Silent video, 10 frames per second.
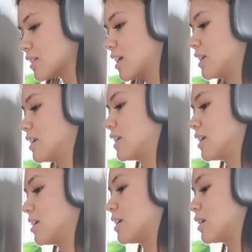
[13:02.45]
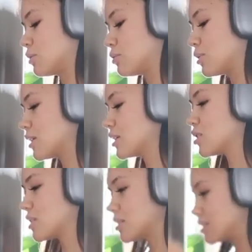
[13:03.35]
like it'll really
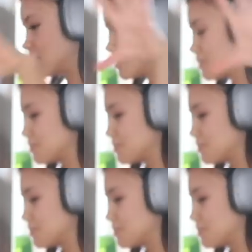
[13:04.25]
just